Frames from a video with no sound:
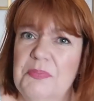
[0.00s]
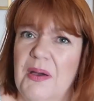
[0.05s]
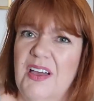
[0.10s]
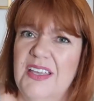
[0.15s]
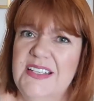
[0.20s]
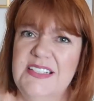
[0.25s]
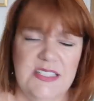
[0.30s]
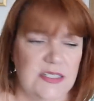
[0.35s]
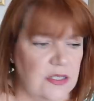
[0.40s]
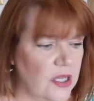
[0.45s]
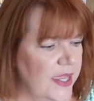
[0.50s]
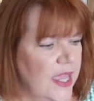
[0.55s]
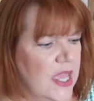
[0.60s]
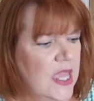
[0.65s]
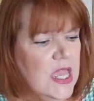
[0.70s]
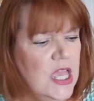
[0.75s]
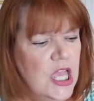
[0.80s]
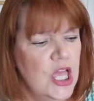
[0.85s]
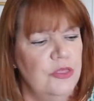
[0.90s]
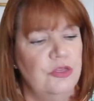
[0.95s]
by, did I?
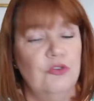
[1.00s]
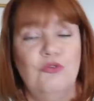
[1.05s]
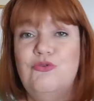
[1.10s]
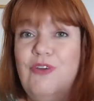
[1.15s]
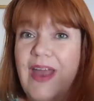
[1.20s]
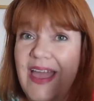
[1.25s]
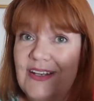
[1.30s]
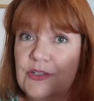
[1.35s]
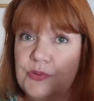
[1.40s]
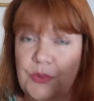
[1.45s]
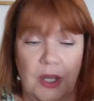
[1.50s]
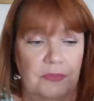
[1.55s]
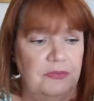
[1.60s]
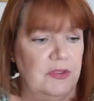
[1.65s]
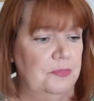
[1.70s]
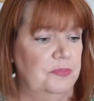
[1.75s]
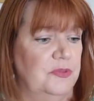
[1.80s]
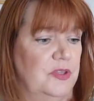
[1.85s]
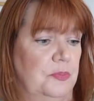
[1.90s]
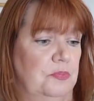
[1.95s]
The red one,
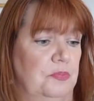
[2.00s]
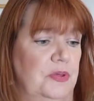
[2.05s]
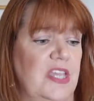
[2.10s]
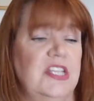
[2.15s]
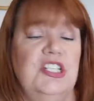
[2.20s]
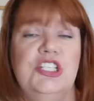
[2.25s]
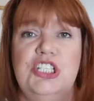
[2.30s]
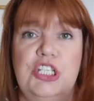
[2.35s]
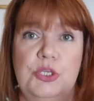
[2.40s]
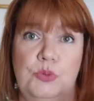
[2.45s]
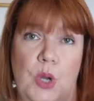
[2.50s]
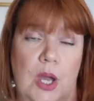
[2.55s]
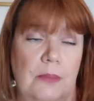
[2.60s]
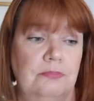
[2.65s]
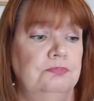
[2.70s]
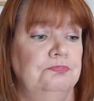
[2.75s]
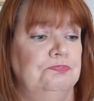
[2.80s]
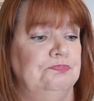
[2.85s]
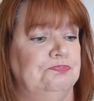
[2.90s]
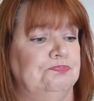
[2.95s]
the peachy
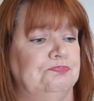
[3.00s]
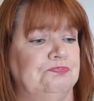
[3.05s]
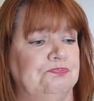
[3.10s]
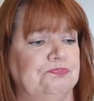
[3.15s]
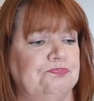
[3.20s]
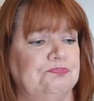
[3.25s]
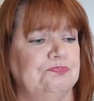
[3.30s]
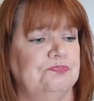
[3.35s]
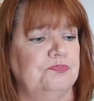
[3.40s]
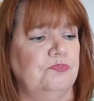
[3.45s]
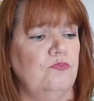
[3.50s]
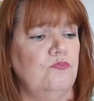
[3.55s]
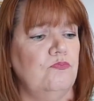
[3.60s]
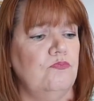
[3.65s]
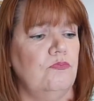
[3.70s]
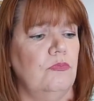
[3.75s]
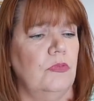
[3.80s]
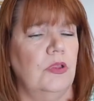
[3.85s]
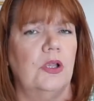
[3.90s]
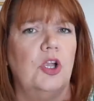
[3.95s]
one,
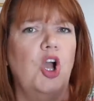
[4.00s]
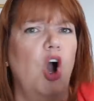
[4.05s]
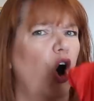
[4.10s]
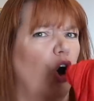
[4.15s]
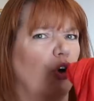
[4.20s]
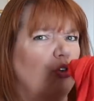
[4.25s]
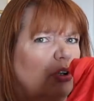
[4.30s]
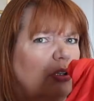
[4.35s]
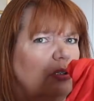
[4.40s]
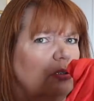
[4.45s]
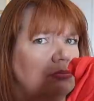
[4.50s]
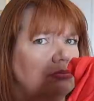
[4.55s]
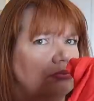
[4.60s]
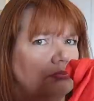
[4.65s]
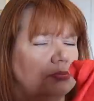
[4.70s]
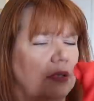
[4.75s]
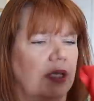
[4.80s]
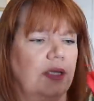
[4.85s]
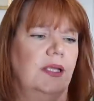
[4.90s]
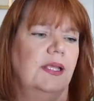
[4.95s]
coral,
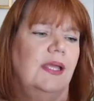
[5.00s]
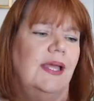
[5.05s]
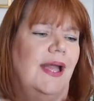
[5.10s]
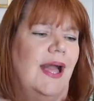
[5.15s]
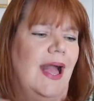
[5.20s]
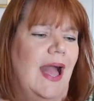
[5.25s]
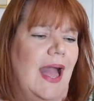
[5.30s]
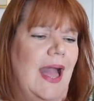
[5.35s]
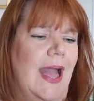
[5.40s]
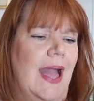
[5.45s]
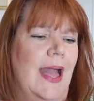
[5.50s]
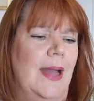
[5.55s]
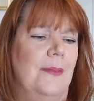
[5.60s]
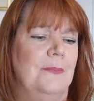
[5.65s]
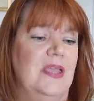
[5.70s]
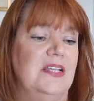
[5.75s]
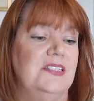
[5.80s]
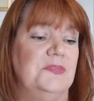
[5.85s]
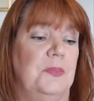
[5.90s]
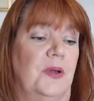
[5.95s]

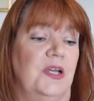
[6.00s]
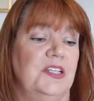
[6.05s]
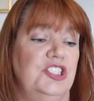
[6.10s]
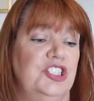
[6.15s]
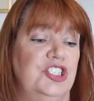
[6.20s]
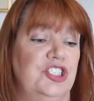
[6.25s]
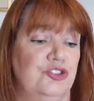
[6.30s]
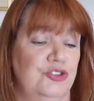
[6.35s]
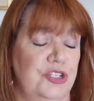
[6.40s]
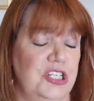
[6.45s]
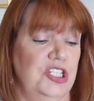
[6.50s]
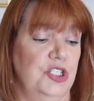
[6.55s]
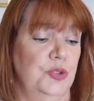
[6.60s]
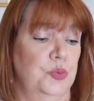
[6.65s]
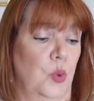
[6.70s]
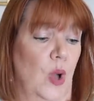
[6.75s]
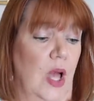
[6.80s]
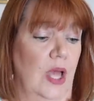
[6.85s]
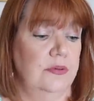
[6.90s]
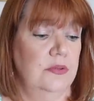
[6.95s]
is by Street
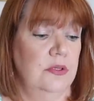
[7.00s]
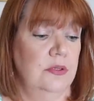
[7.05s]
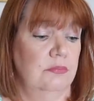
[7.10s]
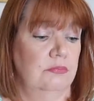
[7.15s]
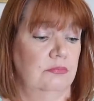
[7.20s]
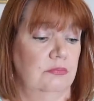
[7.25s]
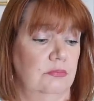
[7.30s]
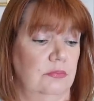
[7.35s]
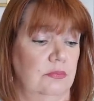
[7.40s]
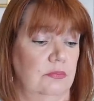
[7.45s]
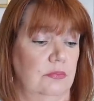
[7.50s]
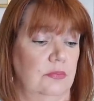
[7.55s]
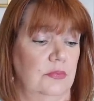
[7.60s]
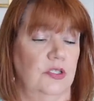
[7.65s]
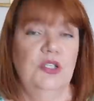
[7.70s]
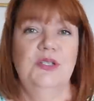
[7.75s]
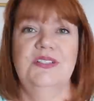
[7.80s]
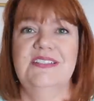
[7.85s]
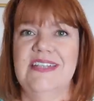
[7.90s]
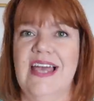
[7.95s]
One.
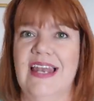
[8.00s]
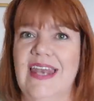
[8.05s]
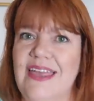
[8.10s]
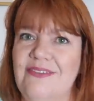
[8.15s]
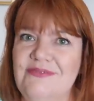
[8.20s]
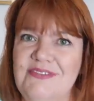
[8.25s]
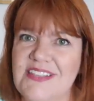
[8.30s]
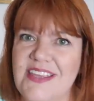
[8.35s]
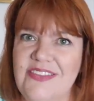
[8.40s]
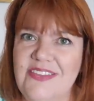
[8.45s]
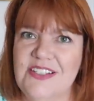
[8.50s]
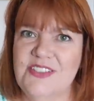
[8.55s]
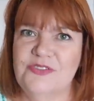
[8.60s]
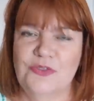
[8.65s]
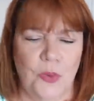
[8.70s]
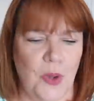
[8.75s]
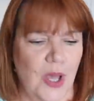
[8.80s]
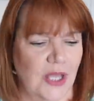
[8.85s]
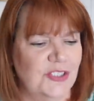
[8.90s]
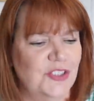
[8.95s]
You can tell I haven't done this for
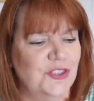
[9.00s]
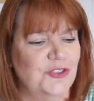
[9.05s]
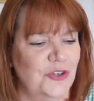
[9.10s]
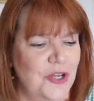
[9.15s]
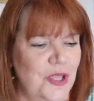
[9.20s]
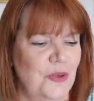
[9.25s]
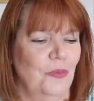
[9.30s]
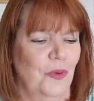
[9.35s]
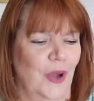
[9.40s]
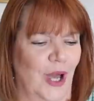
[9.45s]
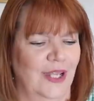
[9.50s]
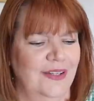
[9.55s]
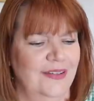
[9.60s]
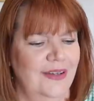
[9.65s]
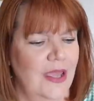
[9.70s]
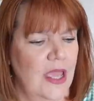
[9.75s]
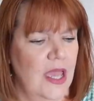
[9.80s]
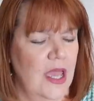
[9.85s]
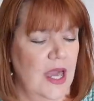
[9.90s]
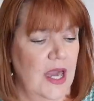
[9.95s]
a while. Street
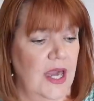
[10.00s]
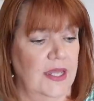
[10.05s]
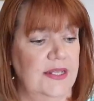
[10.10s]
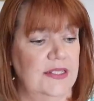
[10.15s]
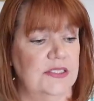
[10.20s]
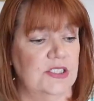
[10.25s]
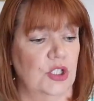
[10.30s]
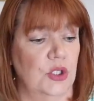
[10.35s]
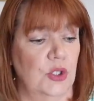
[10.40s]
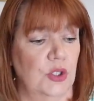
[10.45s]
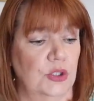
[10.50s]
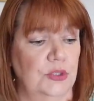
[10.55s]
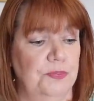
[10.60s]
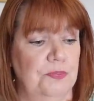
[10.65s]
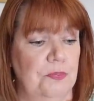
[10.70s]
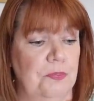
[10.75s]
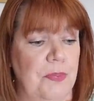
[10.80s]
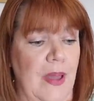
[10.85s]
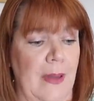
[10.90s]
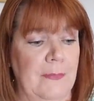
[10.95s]
One, and it's
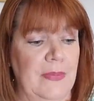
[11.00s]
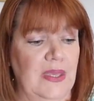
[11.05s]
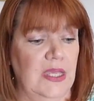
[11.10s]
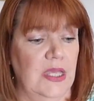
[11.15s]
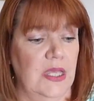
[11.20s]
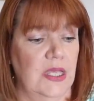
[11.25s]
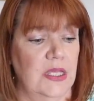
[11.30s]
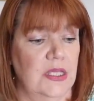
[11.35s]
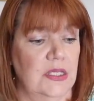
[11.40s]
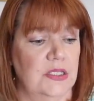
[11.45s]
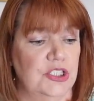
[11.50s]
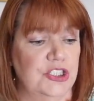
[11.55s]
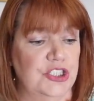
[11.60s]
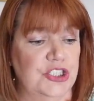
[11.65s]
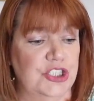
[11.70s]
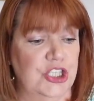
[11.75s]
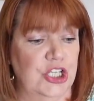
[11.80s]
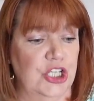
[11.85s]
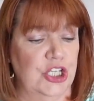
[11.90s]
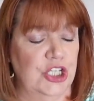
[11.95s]
called Bamaka
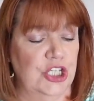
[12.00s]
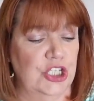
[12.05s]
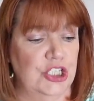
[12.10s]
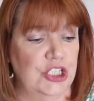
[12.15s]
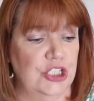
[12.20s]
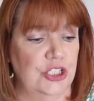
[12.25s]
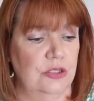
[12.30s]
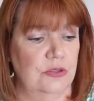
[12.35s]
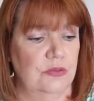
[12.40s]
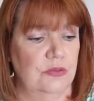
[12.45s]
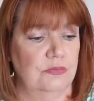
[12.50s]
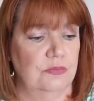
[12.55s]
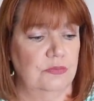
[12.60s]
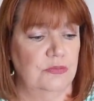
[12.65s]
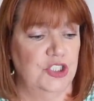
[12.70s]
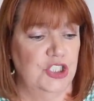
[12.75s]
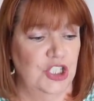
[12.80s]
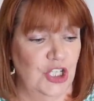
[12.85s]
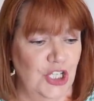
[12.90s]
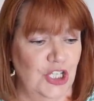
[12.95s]
Skirt
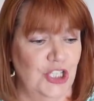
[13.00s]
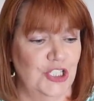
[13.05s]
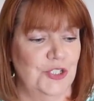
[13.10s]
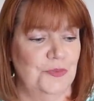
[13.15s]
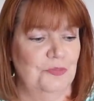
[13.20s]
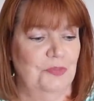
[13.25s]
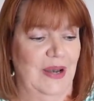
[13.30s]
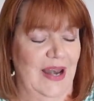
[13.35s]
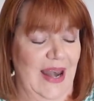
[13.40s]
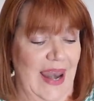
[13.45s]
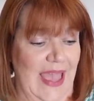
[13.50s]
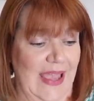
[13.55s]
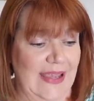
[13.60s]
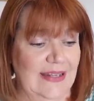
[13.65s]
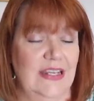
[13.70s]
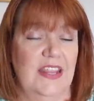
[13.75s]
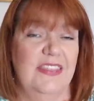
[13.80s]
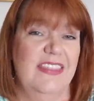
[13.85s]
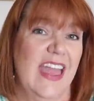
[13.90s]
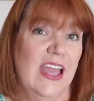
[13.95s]
Shirt
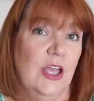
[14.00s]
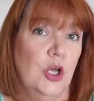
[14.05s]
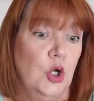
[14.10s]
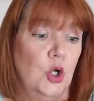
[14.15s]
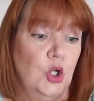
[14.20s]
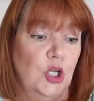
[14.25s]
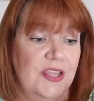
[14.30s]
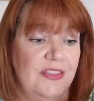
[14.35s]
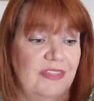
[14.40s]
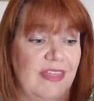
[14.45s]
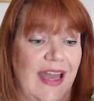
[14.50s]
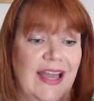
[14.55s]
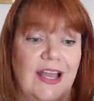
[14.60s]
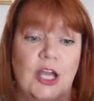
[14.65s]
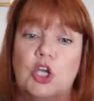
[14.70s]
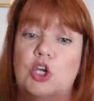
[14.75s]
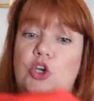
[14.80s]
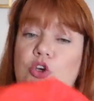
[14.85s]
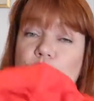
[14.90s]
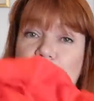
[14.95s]
Plain. They're calling that
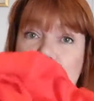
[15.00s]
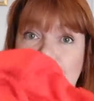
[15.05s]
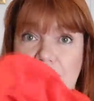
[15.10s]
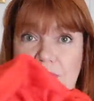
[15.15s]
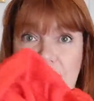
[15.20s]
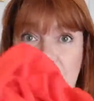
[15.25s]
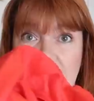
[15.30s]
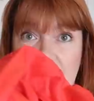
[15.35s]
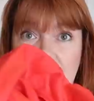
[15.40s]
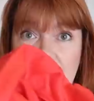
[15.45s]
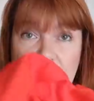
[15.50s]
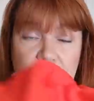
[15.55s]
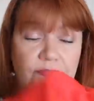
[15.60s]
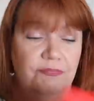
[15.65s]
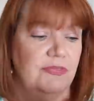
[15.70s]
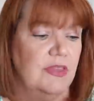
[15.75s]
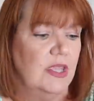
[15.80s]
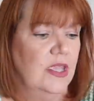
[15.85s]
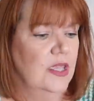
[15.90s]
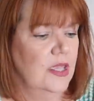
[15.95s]
crimson,
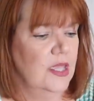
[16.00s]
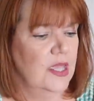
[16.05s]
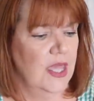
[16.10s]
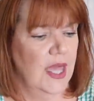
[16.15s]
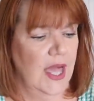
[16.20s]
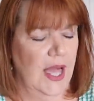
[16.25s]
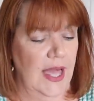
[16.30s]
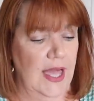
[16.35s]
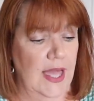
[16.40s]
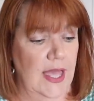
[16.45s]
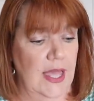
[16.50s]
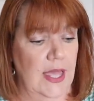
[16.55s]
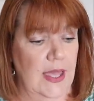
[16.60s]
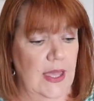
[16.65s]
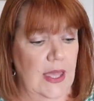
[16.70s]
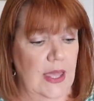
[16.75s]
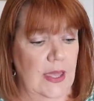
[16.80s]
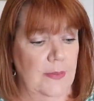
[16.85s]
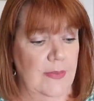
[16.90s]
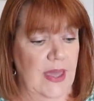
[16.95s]

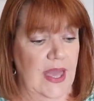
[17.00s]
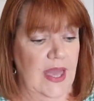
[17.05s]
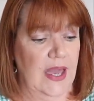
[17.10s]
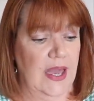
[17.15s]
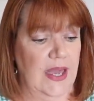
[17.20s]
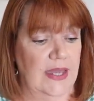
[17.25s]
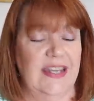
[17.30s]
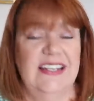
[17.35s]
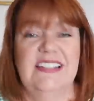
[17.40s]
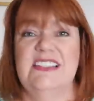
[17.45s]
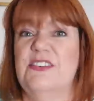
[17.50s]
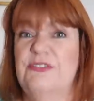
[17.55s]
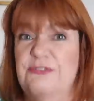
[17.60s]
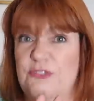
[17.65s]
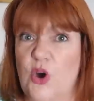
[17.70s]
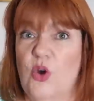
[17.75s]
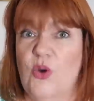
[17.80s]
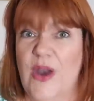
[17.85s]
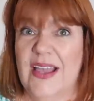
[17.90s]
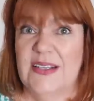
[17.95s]
and it's a
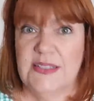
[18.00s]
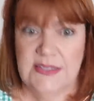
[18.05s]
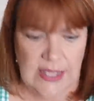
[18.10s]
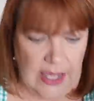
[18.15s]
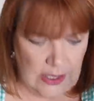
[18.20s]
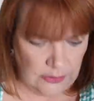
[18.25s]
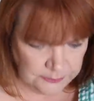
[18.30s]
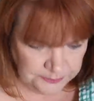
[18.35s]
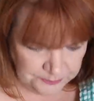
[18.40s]
4XL.